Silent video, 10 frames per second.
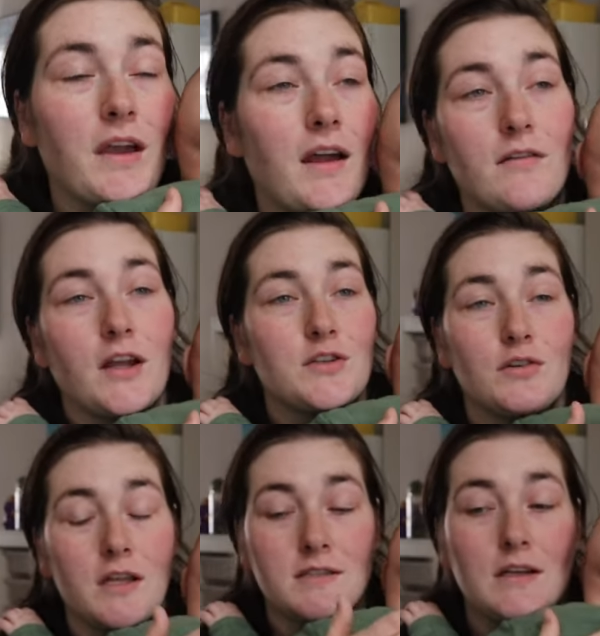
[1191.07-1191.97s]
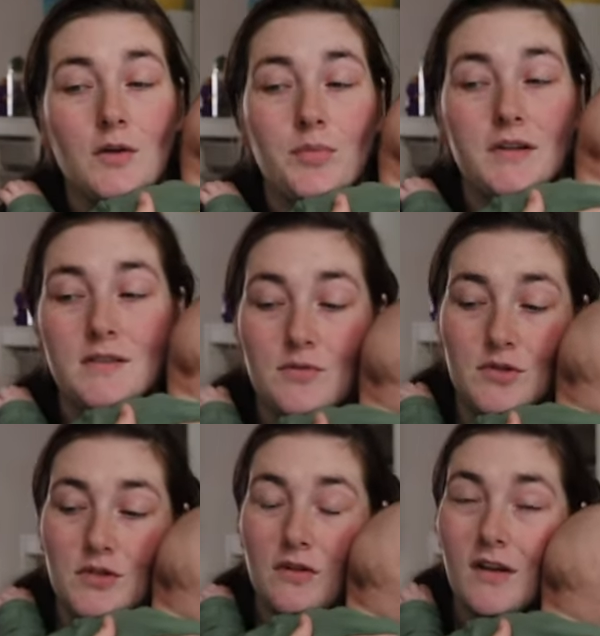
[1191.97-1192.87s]
had like two days ago because I'm
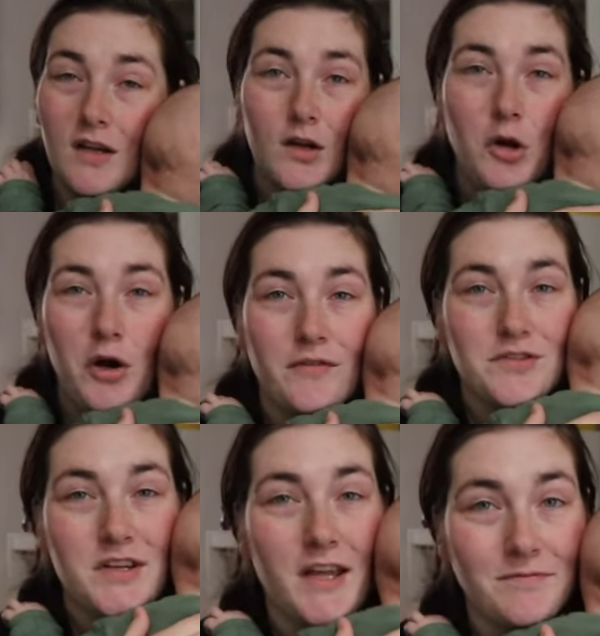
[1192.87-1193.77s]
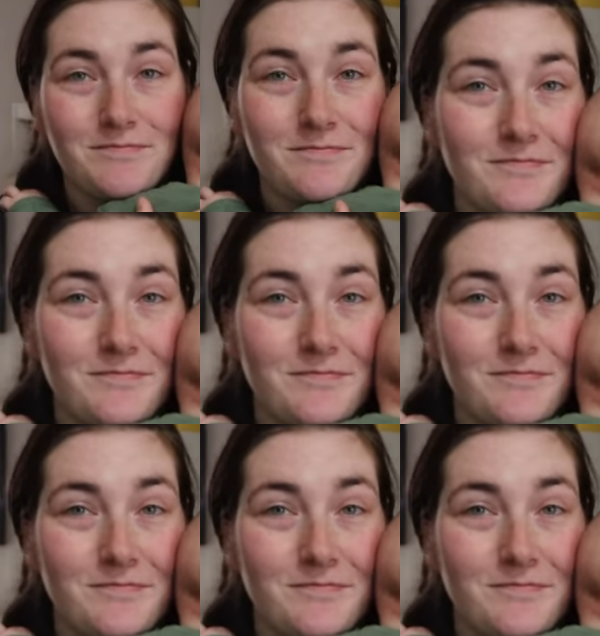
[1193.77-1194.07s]
just over today.